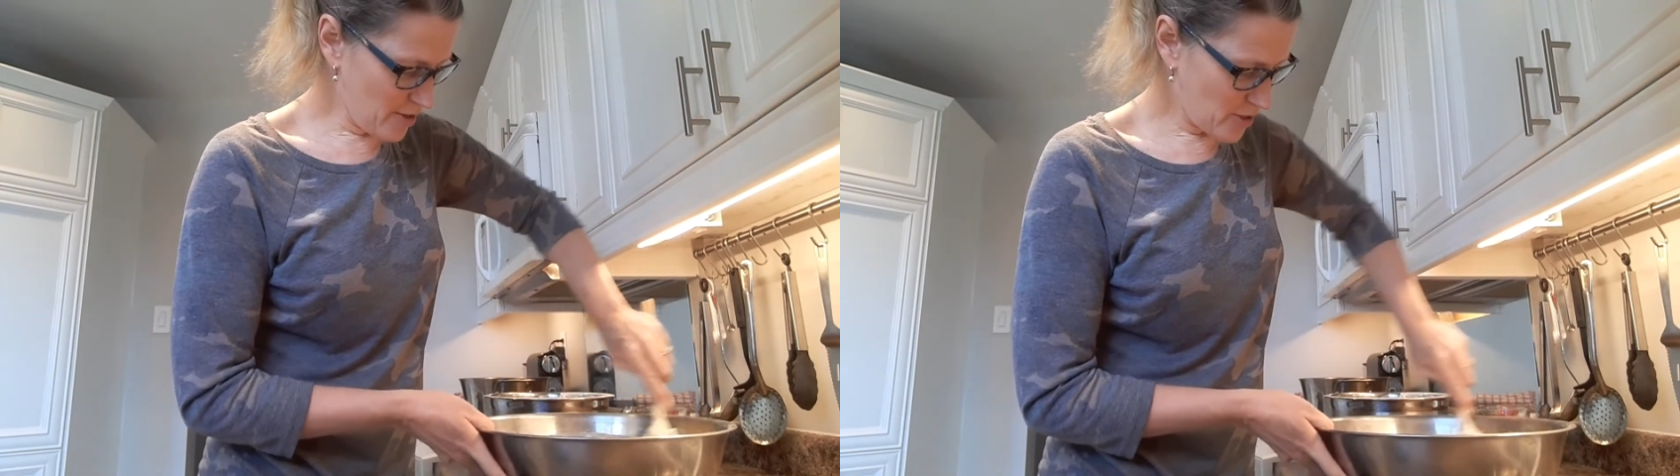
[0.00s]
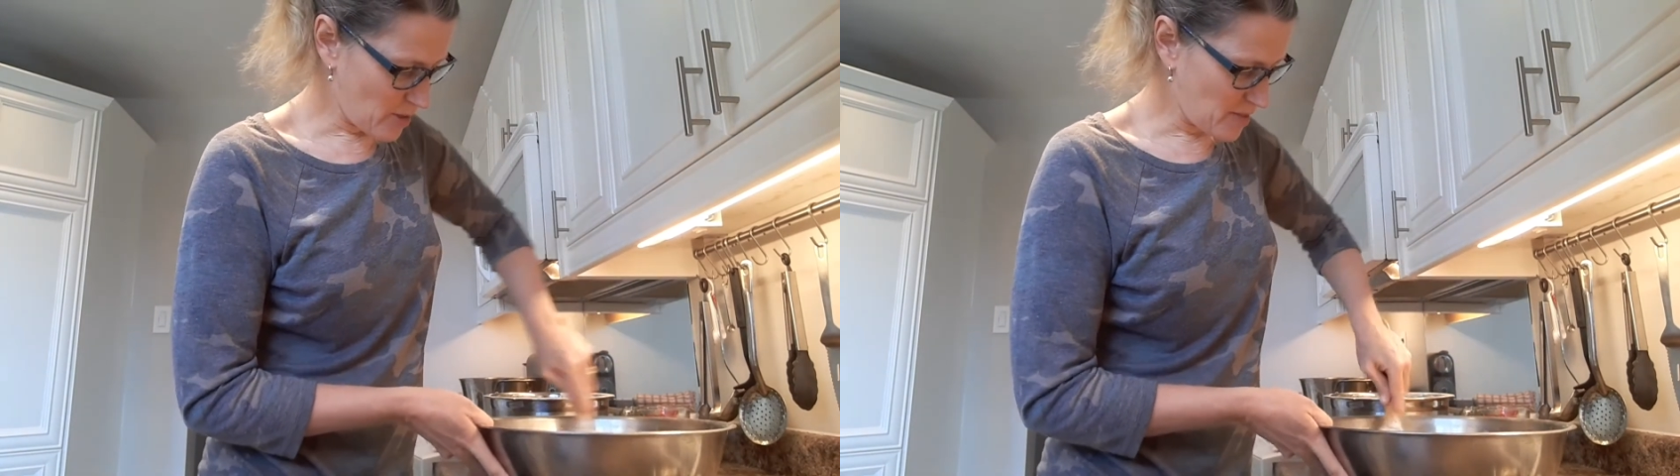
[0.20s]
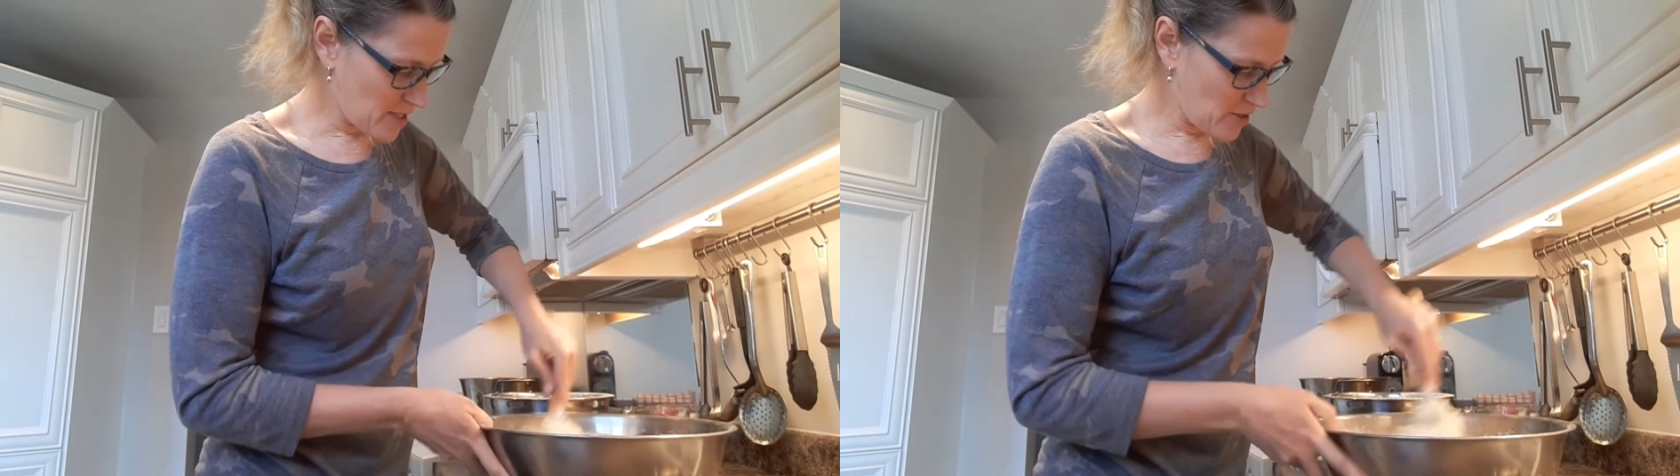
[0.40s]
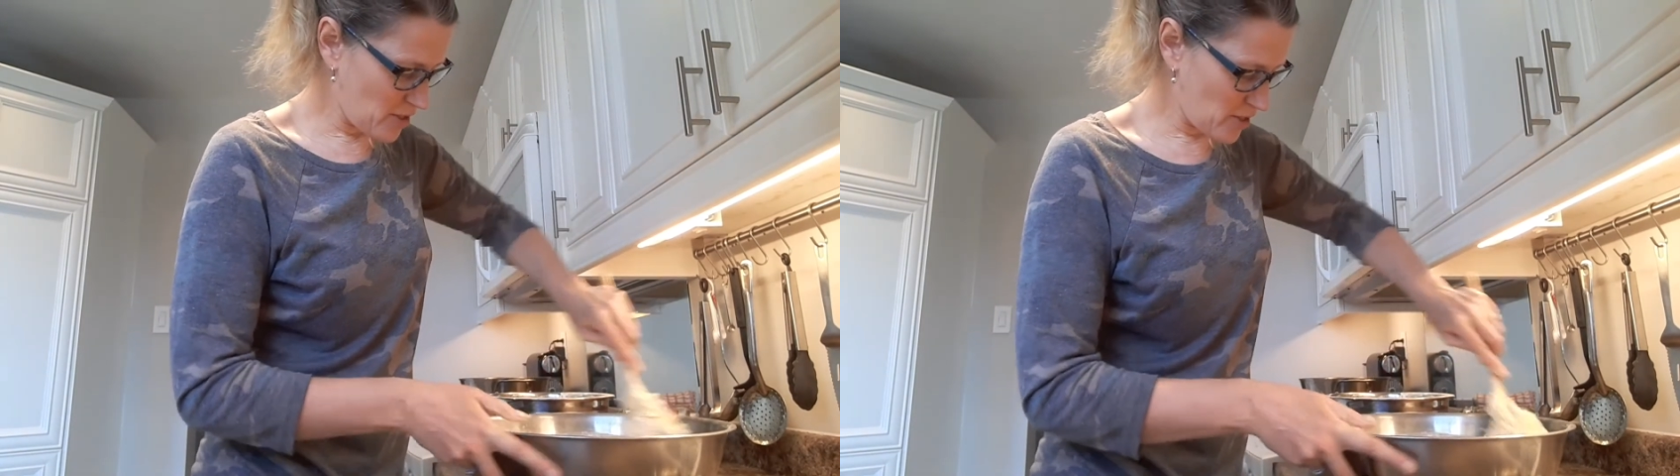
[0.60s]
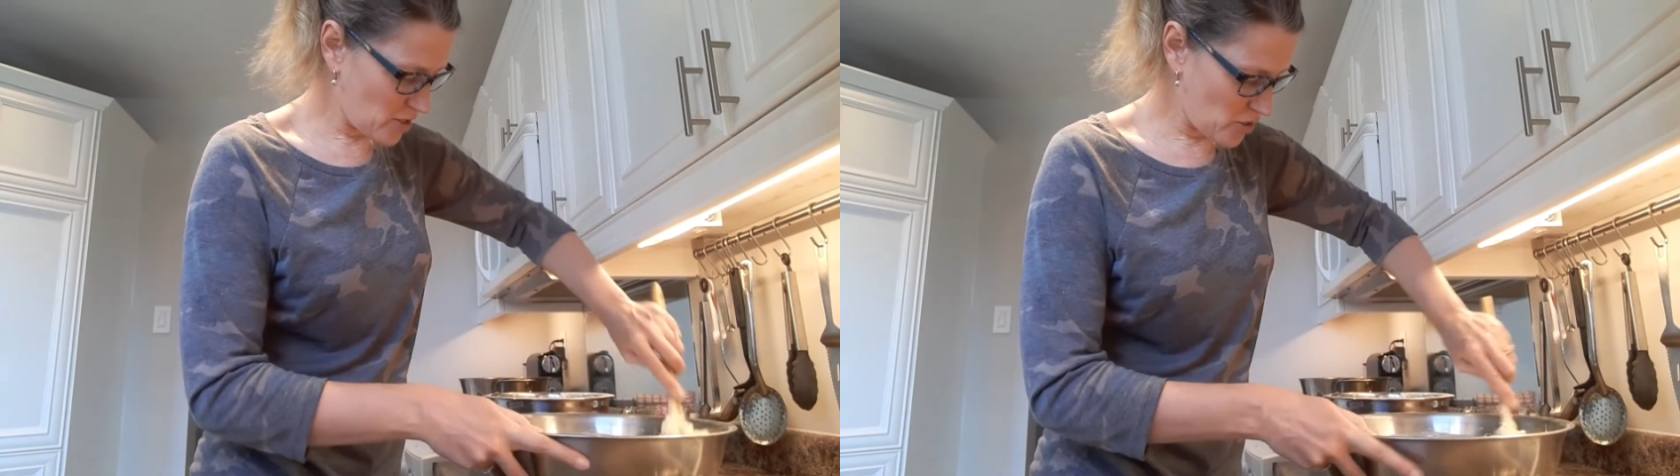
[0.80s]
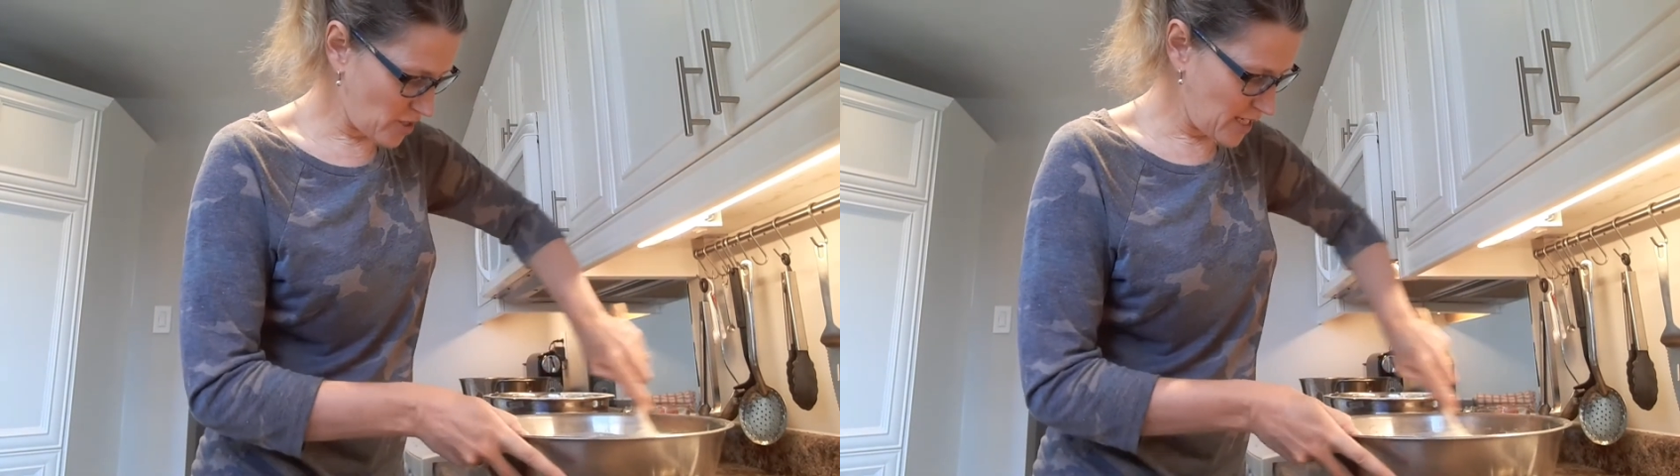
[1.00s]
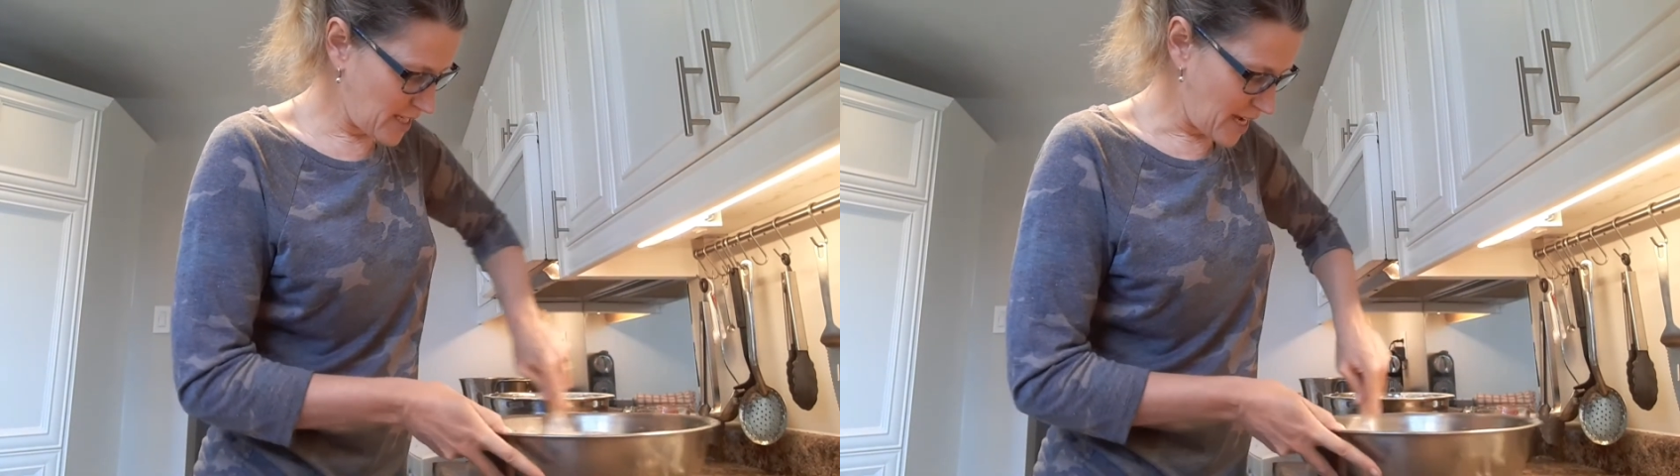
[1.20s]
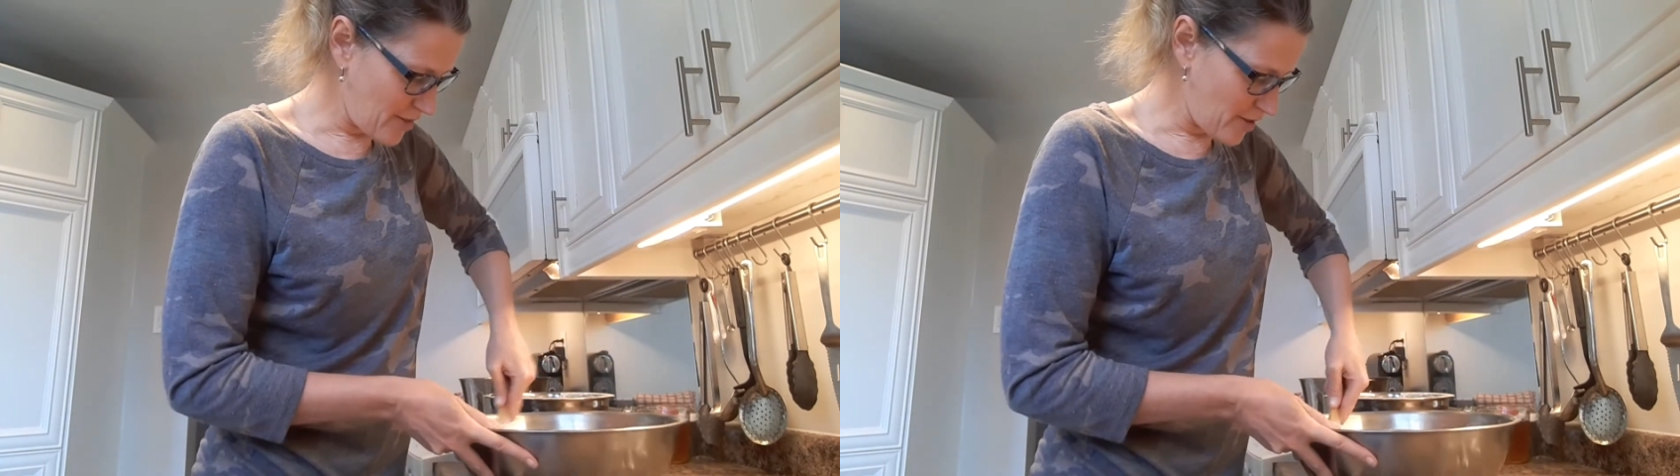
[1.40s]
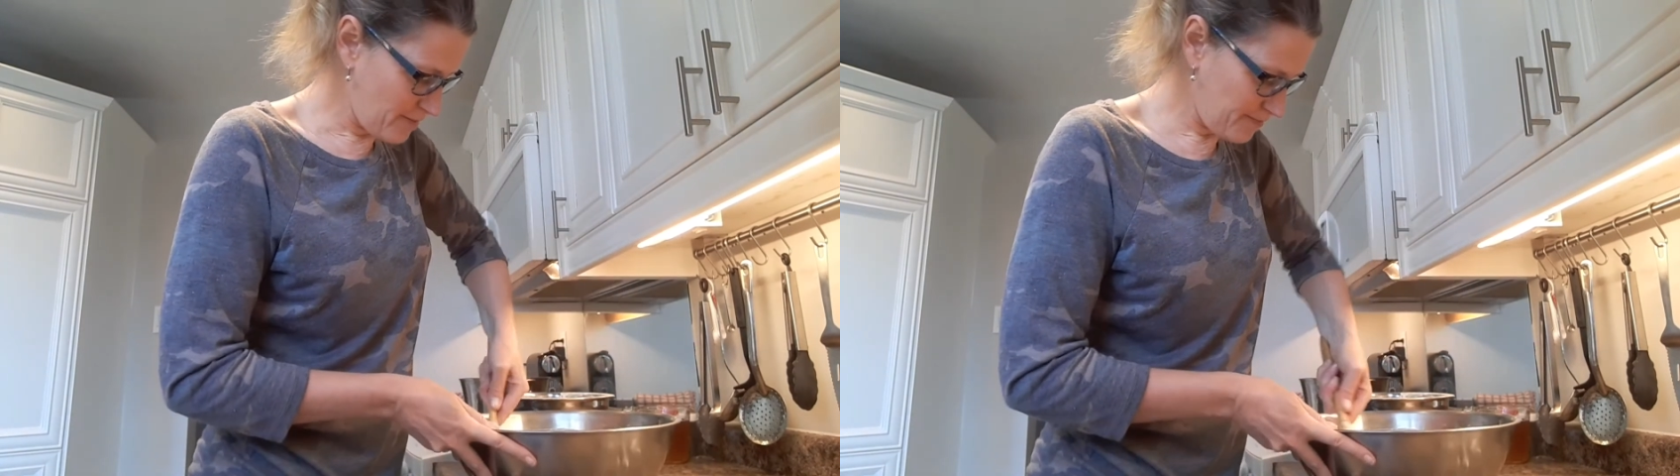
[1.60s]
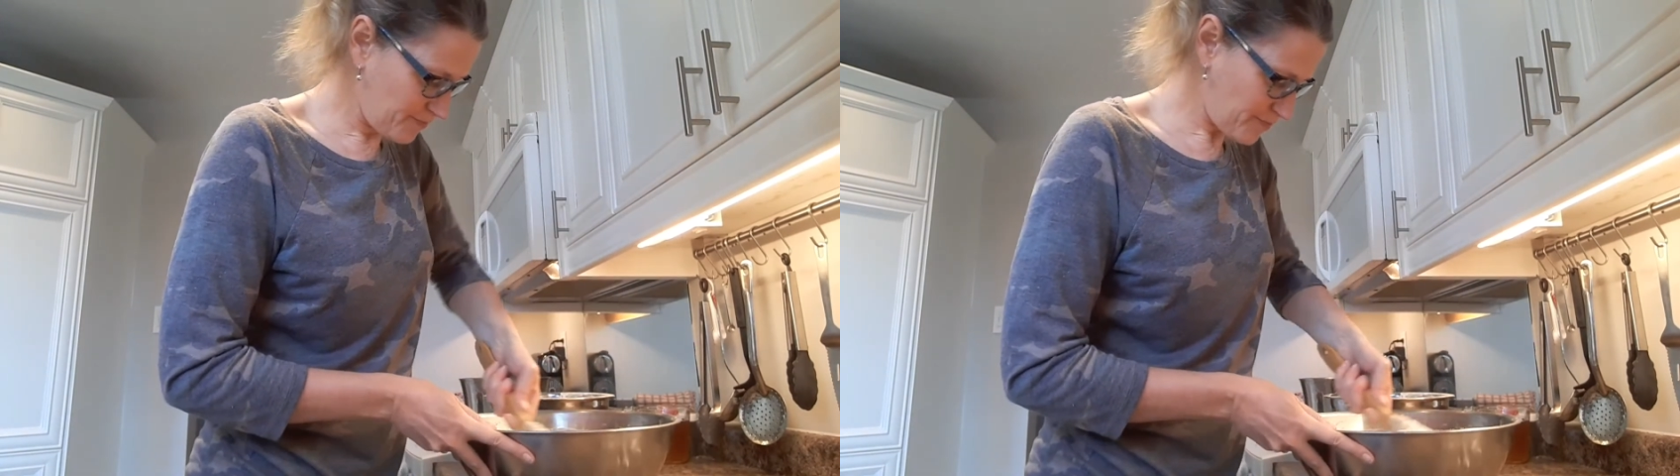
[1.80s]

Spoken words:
so I'm still just stirring it together,